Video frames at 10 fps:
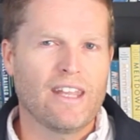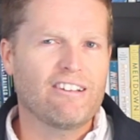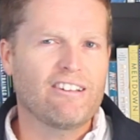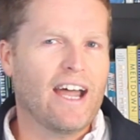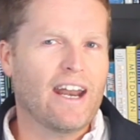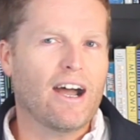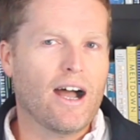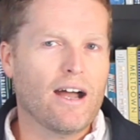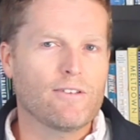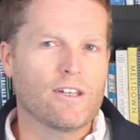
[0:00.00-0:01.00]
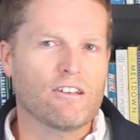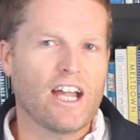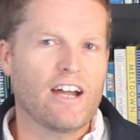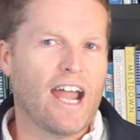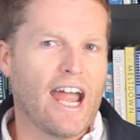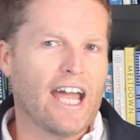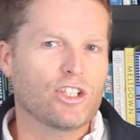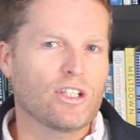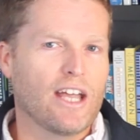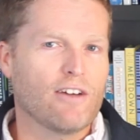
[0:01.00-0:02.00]
It's not obvious how to
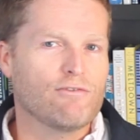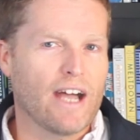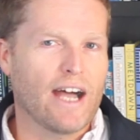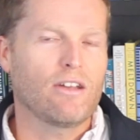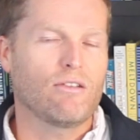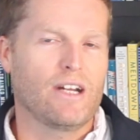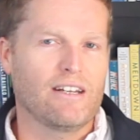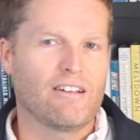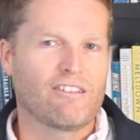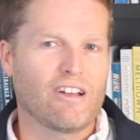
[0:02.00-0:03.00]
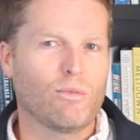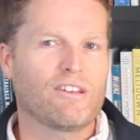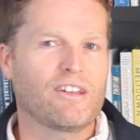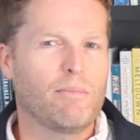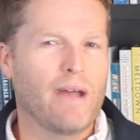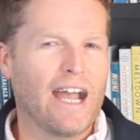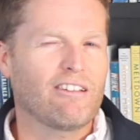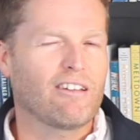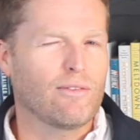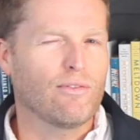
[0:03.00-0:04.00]
actually evaluate someone's
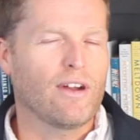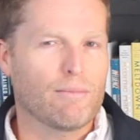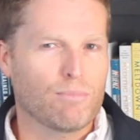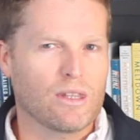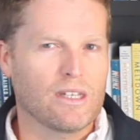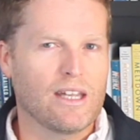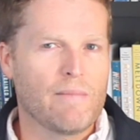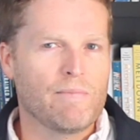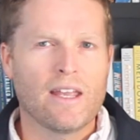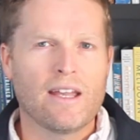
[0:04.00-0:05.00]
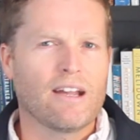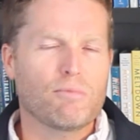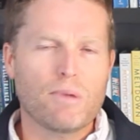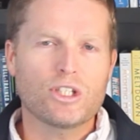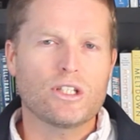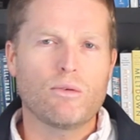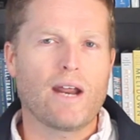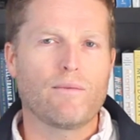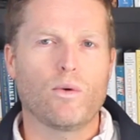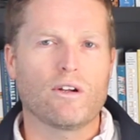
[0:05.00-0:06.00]
capacity for empathy, especially
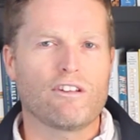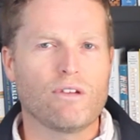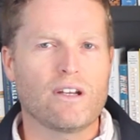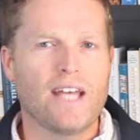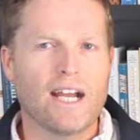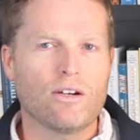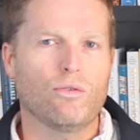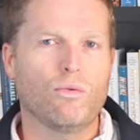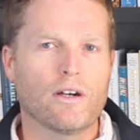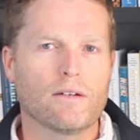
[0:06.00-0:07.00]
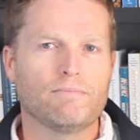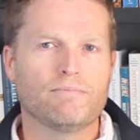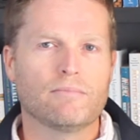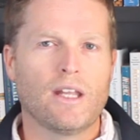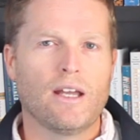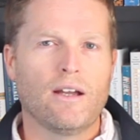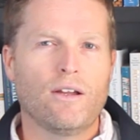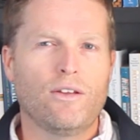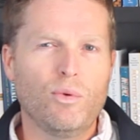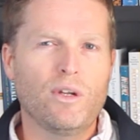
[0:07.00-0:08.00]
when everyone's doing technical work.
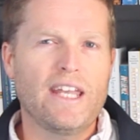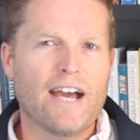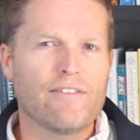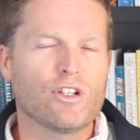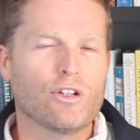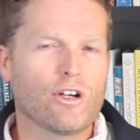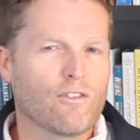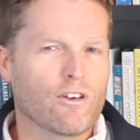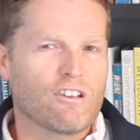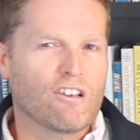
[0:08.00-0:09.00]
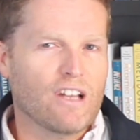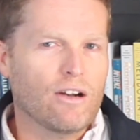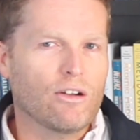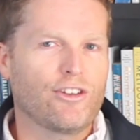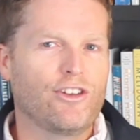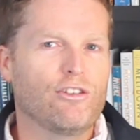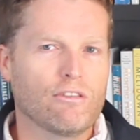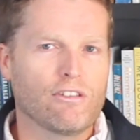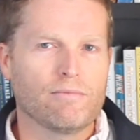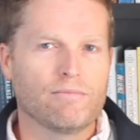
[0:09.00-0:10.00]
You really have to look for subtle
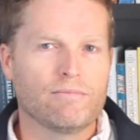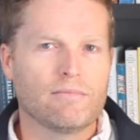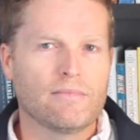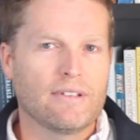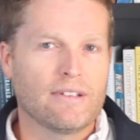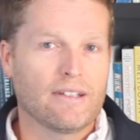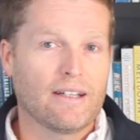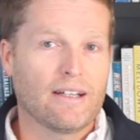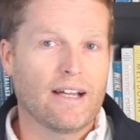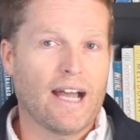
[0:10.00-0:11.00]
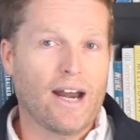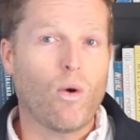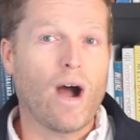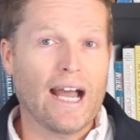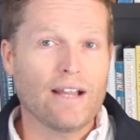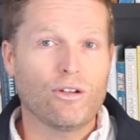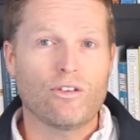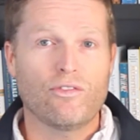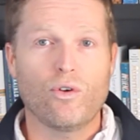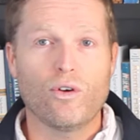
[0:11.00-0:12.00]
cues. How do I
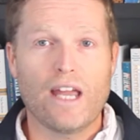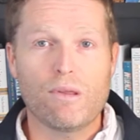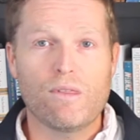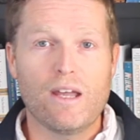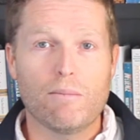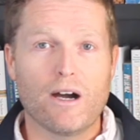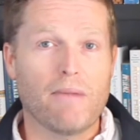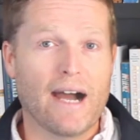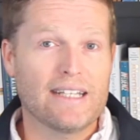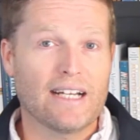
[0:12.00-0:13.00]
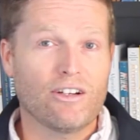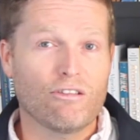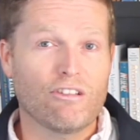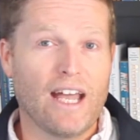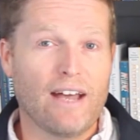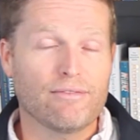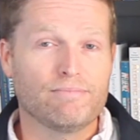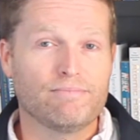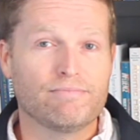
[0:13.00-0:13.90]
look for empathy among my technical staff?